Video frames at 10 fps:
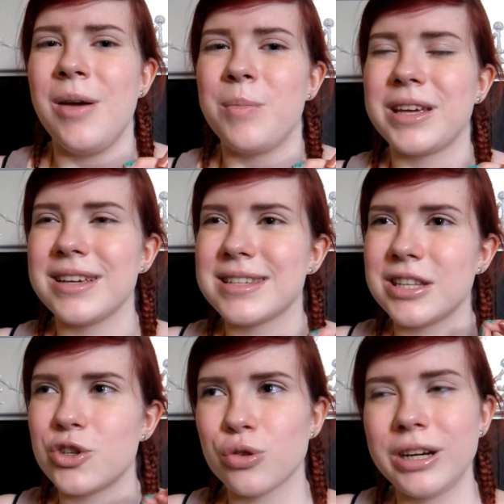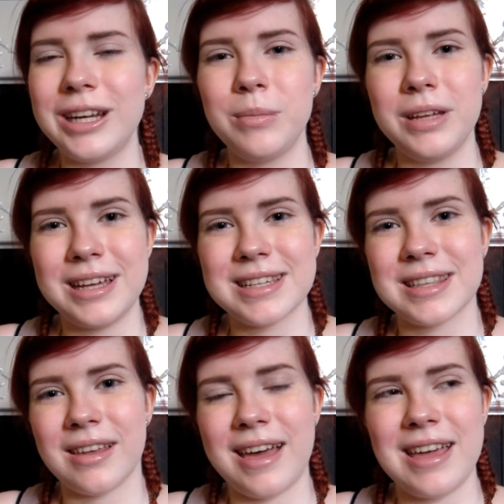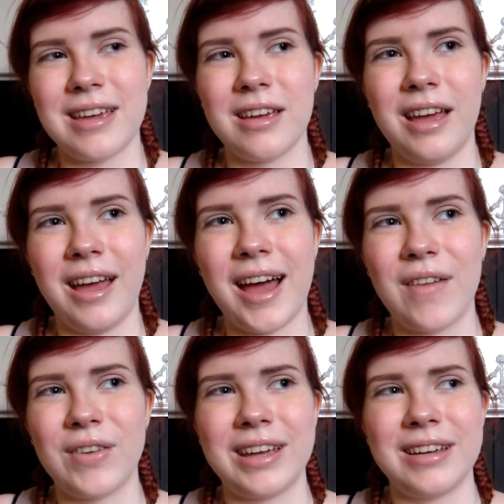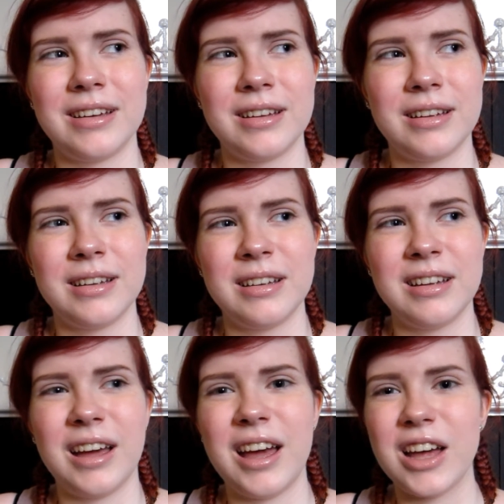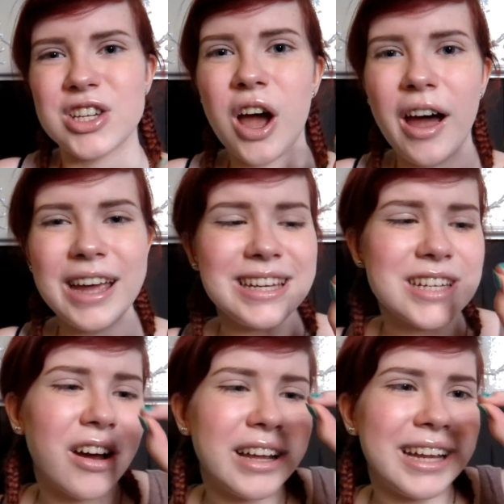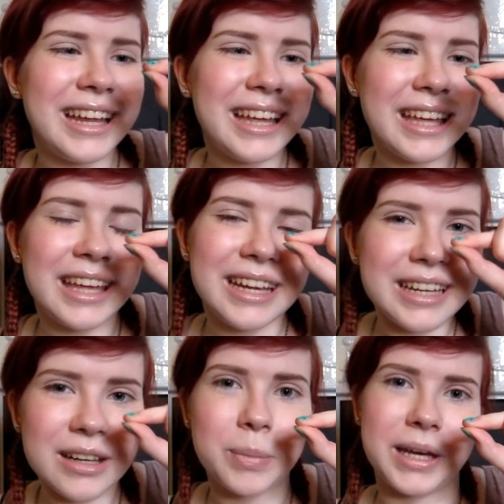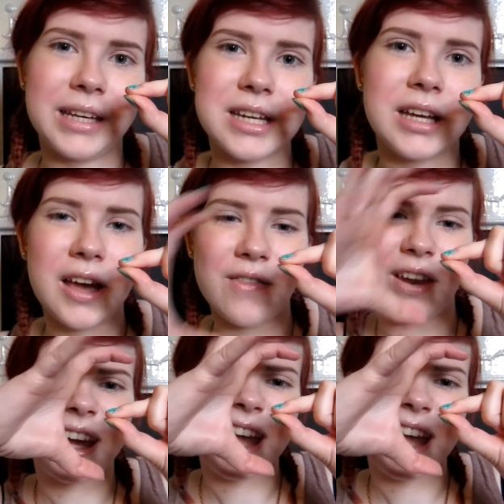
because the dream is like having a tiny, tiny, icky little bit of like